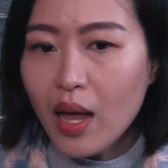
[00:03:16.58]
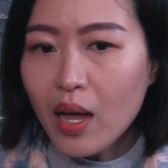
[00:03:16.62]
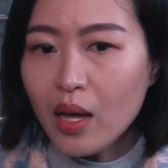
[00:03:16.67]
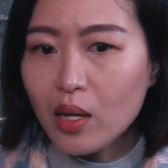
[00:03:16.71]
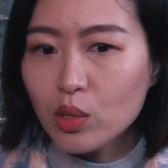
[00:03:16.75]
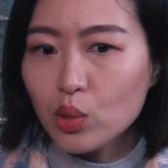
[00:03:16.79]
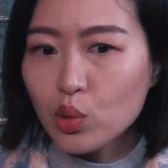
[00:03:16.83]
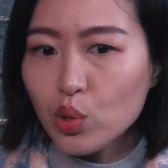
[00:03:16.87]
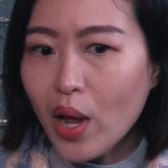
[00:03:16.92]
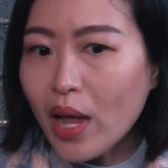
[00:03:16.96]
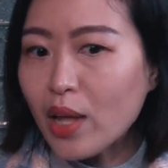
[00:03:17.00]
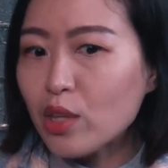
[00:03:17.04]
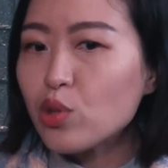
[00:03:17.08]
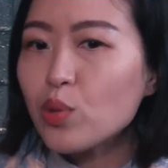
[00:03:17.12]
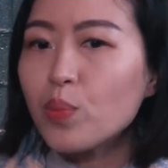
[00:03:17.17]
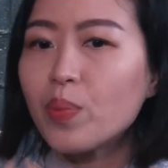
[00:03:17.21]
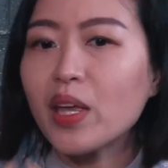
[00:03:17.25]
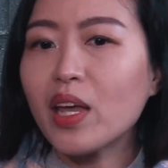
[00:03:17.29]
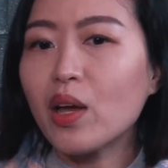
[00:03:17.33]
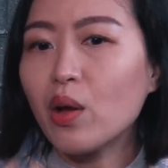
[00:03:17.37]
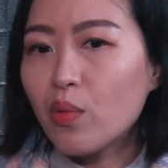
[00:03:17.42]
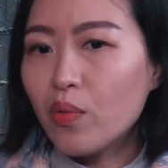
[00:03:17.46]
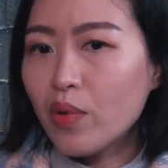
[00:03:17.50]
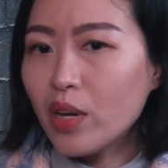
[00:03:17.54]
try to
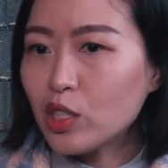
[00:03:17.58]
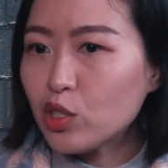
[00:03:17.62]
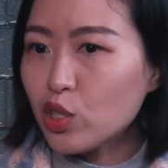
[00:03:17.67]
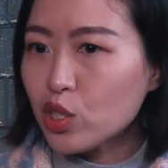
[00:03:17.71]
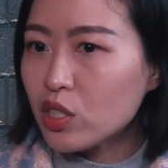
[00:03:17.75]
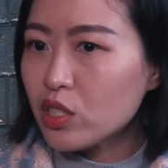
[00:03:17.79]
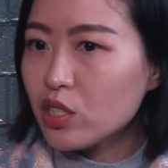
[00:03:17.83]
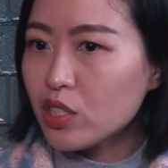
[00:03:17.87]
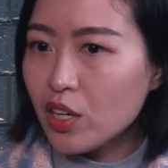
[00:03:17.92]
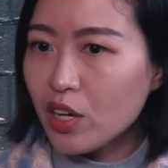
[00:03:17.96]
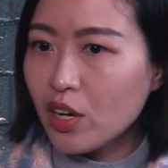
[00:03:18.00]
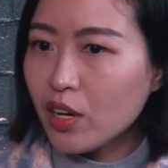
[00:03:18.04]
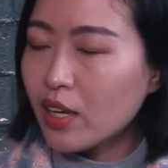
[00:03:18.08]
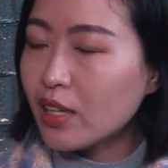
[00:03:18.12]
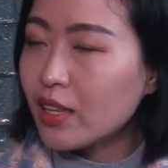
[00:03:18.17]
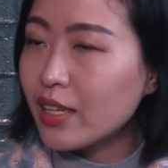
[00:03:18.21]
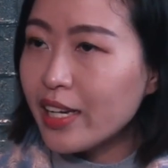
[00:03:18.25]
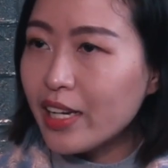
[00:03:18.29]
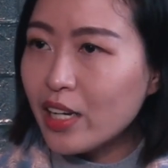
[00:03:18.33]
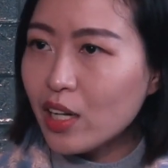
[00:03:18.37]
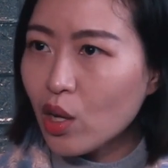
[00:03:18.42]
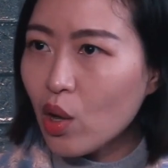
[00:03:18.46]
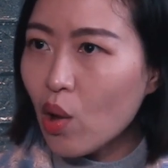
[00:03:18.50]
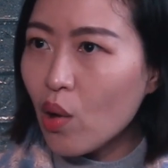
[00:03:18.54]
be a registered
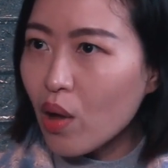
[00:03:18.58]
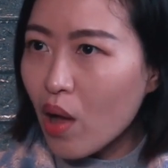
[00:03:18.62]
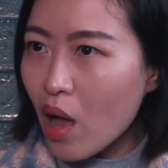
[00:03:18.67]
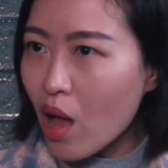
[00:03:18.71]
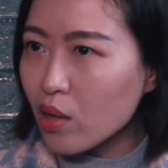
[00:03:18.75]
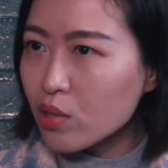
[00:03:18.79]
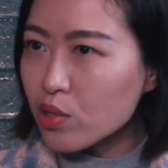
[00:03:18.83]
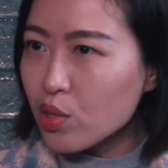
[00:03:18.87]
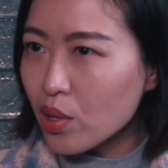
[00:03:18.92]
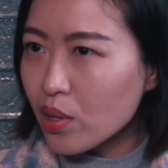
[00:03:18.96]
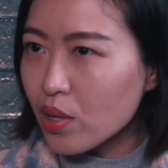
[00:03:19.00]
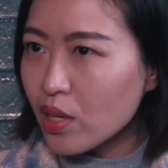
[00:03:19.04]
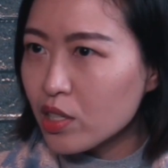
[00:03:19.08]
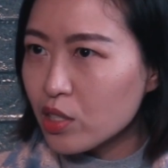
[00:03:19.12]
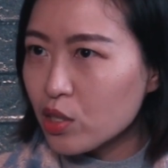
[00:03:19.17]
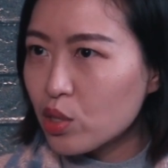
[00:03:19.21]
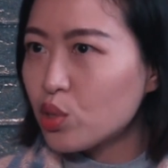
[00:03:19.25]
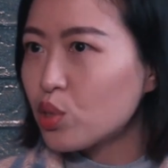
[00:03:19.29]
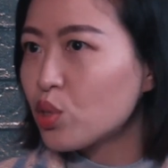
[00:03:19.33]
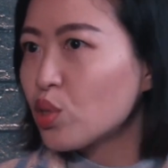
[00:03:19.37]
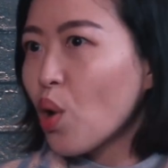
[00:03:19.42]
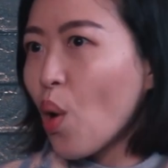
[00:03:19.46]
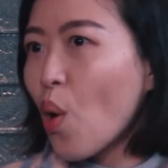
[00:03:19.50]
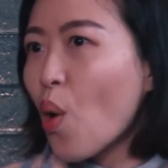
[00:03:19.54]
clinical counselors
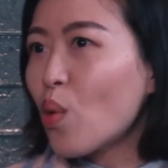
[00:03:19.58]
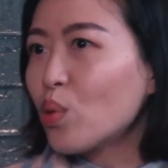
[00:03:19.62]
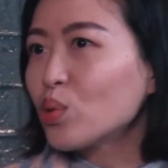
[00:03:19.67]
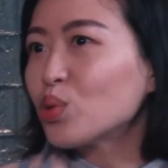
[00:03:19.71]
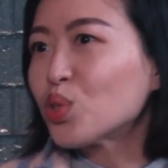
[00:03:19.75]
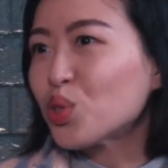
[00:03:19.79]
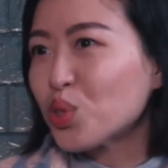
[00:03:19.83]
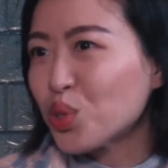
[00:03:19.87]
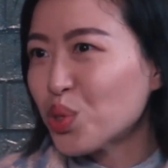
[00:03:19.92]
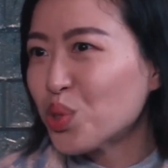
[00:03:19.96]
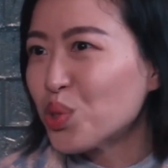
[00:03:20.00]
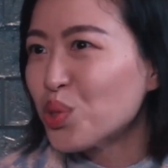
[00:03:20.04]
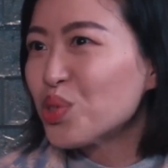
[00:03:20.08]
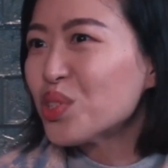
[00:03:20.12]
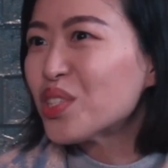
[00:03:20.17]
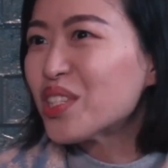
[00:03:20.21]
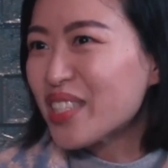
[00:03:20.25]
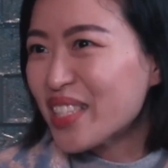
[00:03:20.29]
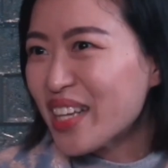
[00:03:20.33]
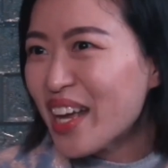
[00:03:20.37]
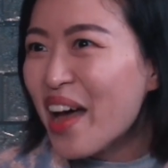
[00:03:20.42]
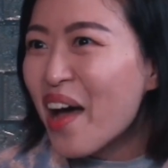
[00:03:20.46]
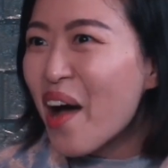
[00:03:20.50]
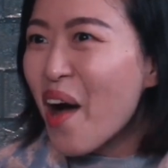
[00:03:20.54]
don't
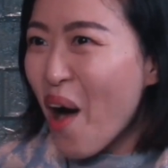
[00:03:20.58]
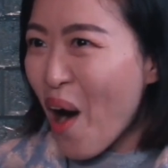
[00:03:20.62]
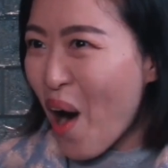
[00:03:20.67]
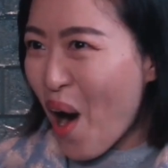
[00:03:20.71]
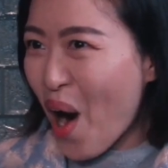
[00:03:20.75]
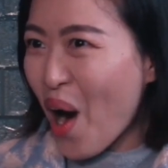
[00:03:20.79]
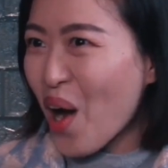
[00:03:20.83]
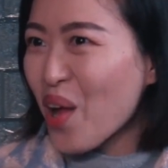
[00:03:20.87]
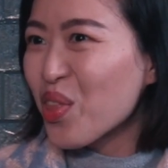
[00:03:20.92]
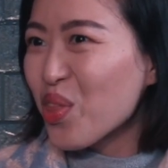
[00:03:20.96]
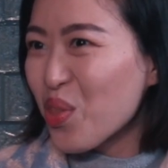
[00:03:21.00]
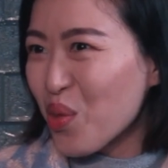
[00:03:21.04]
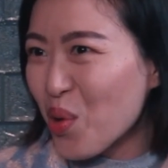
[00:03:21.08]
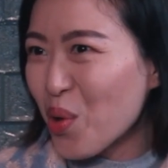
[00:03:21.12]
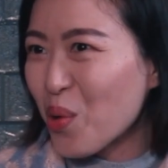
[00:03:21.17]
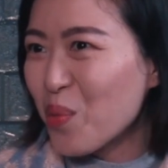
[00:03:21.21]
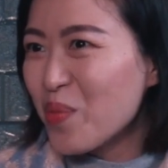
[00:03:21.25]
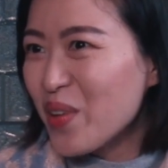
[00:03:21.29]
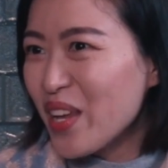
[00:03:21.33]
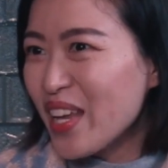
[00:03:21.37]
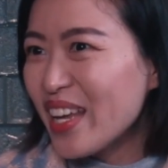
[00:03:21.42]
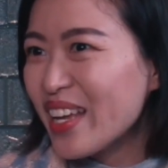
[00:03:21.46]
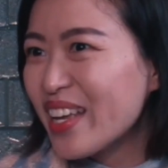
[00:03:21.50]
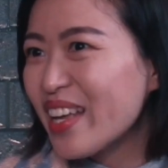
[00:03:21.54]
choose art
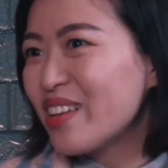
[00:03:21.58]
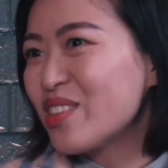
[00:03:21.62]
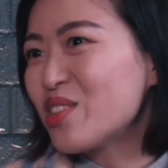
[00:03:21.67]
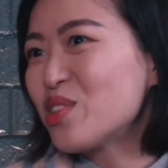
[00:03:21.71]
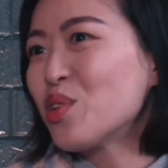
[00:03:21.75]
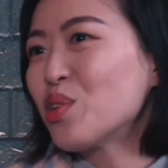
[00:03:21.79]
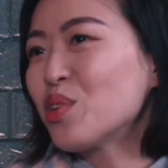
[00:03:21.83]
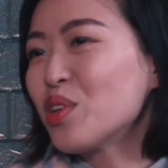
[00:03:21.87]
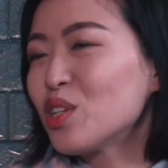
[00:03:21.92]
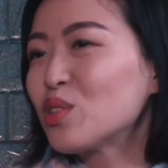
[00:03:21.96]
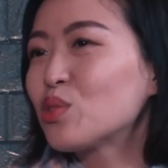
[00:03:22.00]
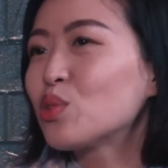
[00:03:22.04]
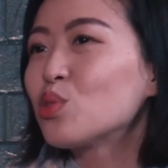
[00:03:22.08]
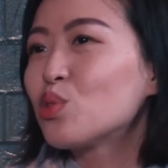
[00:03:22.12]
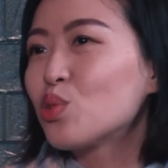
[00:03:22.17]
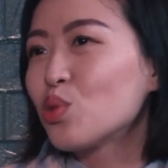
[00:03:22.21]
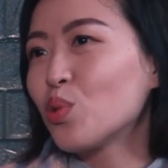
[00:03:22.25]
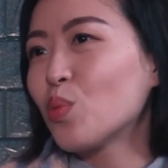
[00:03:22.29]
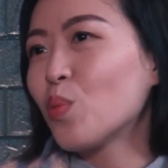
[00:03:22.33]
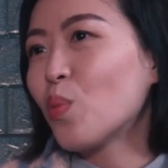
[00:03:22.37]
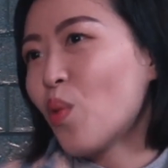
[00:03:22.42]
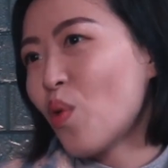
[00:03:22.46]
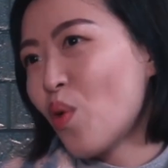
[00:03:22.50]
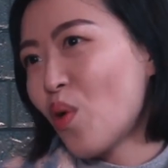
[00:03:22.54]
therapy because you need to
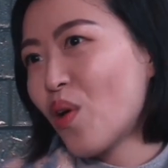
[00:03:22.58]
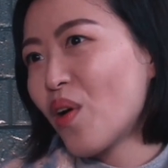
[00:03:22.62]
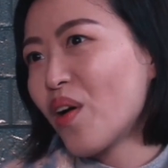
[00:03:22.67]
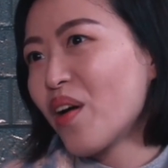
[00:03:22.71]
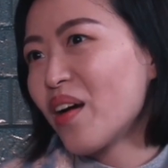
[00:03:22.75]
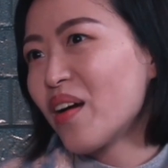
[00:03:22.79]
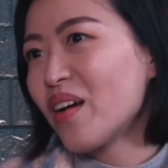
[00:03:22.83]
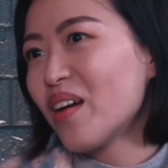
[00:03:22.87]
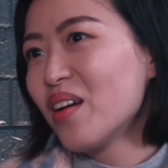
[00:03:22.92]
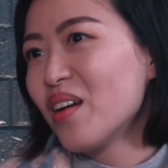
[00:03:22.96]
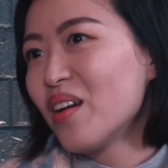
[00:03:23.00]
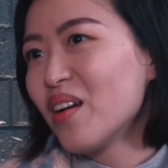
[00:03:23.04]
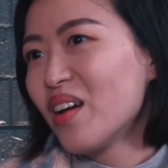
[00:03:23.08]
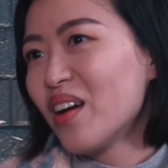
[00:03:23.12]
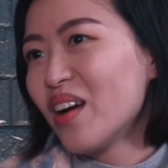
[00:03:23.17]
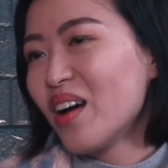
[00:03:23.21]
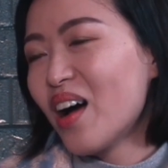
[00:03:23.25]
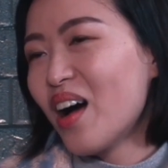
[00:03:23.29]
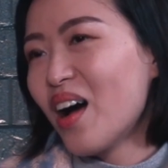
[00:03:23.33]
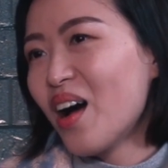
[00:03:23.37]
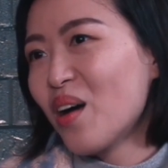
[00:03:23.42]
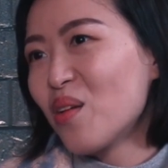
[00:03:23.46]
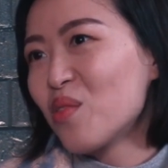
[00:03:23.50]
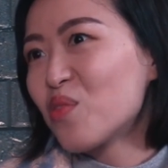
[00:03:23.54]
do more
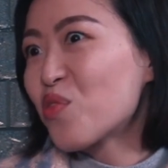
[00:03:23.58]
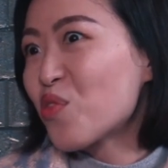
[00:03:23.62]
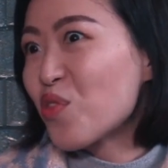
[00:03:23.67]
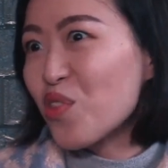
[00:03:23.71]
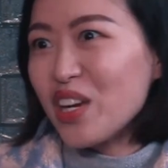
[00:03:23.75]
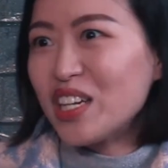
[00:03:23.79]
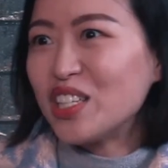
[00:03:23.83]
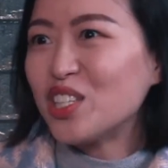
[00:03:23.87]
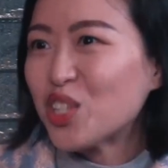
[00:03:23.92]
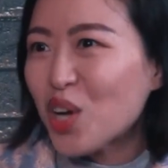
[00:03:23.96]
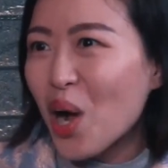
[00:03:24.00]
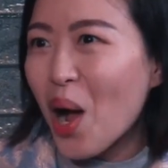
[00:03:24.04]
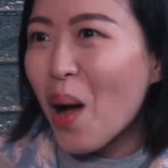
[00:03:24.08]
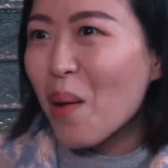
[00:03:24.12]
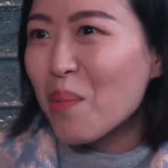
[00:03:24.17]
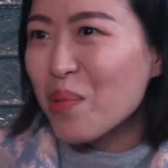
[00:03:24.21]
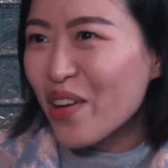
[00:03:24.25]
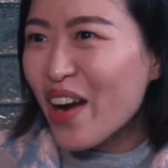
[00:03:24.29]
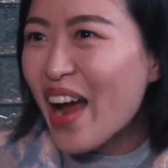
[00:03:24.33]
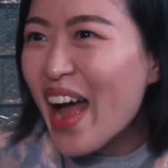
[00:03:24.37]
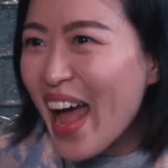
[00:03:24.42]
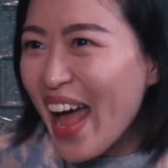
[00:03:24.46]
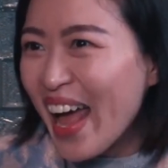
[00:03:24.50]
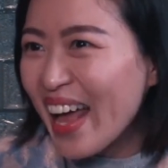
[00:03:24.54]
free job,
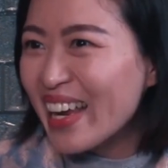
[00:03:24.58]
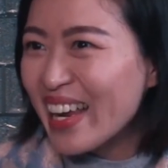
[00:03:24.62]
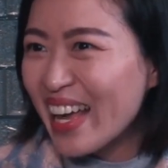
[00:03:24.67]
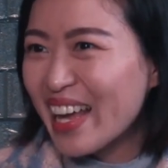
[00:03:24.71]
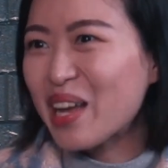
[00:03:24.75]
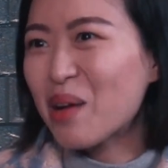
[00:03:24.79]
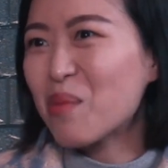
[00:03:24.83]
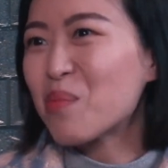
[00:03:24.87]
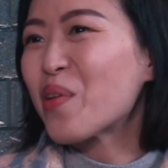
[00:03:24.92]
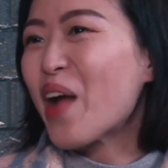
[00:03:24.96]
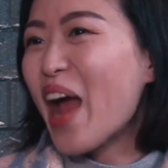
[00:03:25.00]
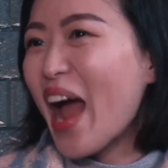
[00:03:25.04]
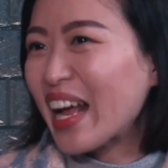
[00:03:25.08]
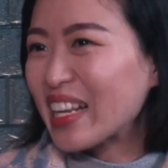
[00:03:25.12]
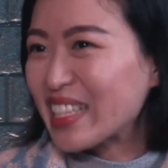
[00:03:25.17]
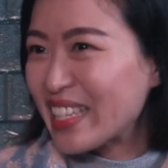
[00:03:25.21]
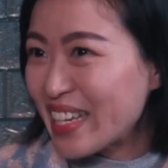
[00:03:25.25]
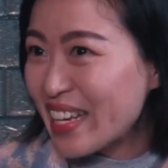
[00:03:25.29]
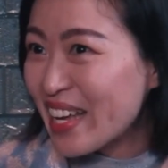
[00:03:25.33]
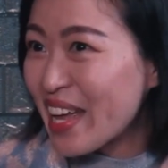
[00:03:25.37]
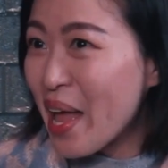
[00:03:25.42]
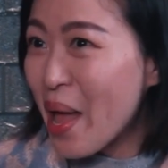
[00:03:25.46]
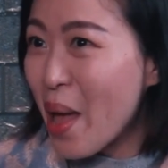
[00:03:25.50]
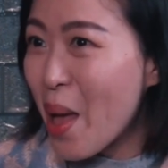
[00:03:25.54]
right? Like a
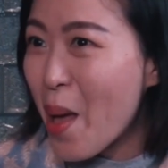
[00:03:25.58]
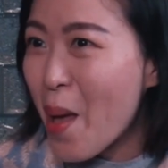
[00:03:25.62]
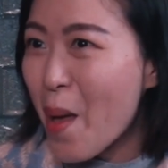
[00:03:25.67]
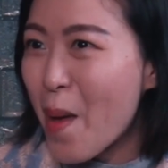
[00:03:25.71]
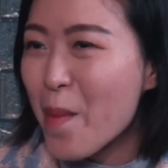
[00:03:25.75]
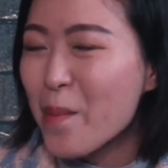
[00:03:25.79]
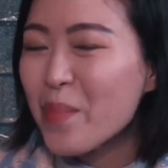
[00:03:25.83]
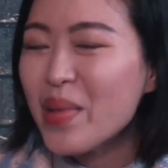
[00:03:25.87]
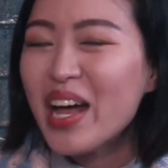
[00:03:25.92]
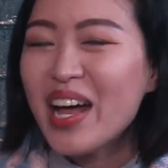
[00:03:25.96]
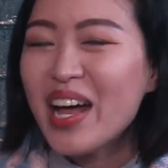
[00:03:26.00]
practicum.